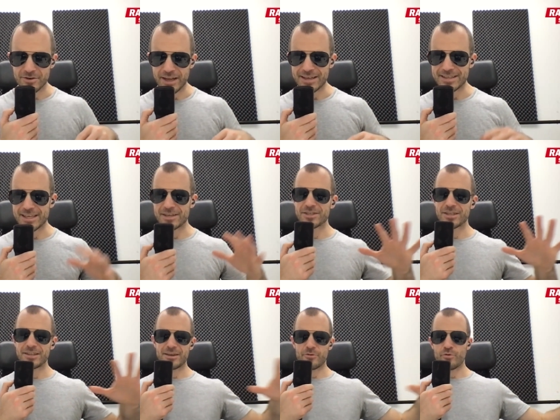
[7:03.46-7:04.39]
like
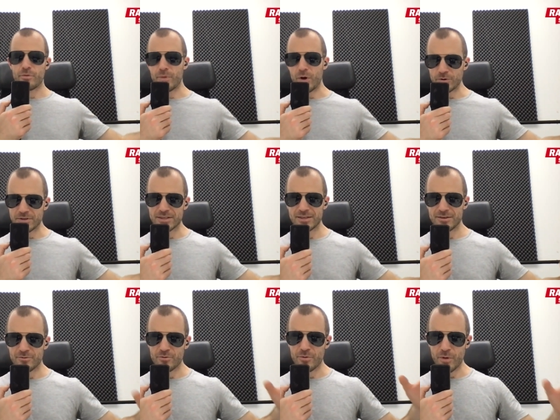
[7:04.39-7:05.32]
essentially a remote
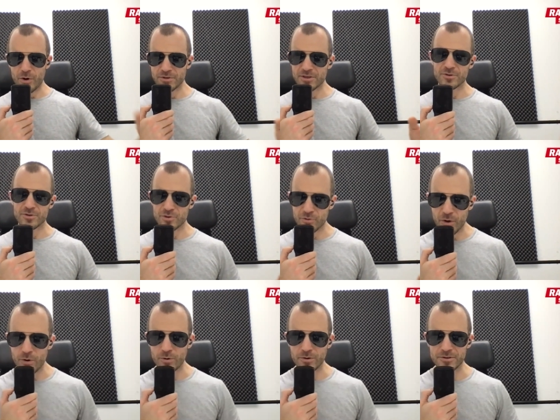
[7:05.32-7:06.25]
remote
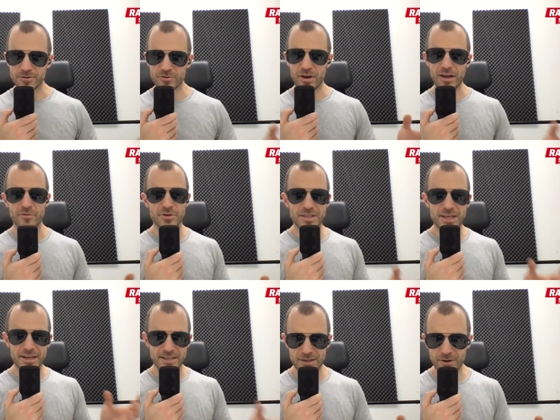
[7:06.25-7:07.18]
control driver
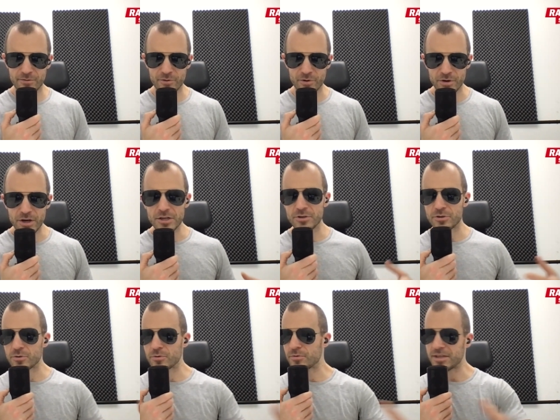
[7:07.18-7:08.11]
takes over to
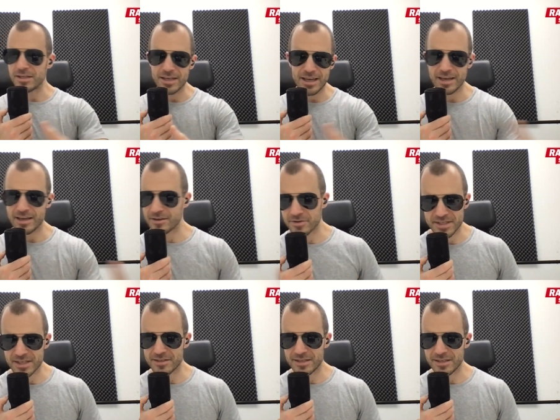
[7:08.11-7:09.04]
do the inner
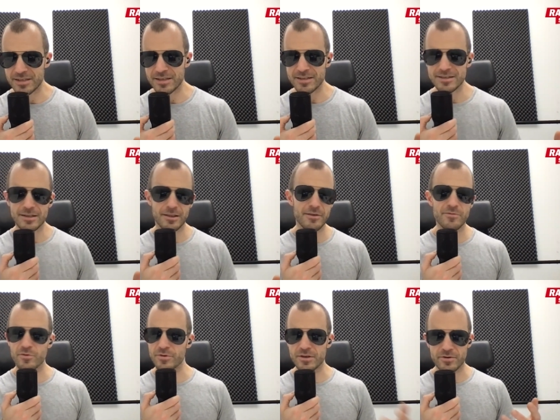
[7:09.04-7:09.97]
city
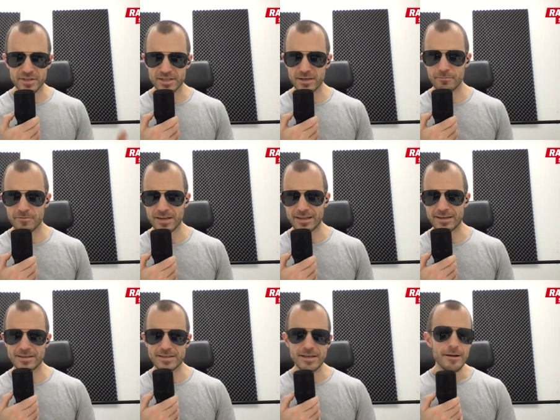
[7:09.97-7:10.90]
delivery or something like
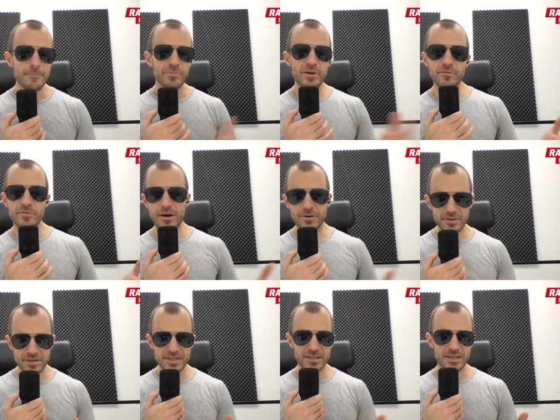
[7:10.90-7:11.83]
this. There are various